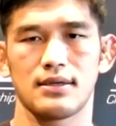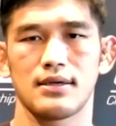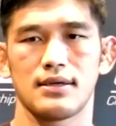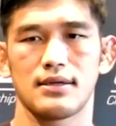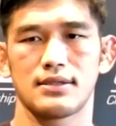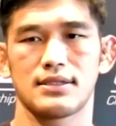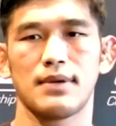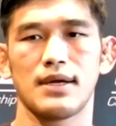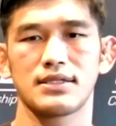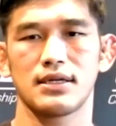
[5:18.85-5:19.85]

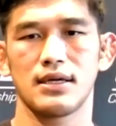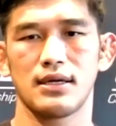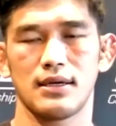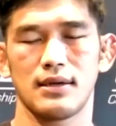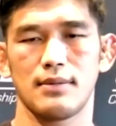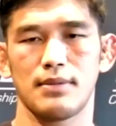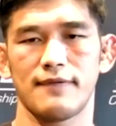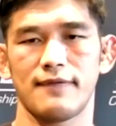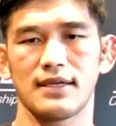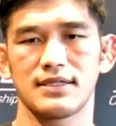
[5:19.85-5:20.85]
somebody's going to be
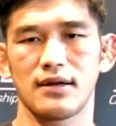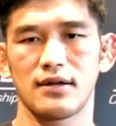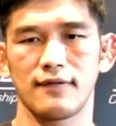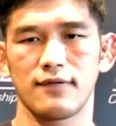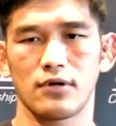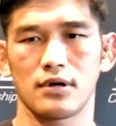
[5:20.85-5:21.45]
face down on the floor.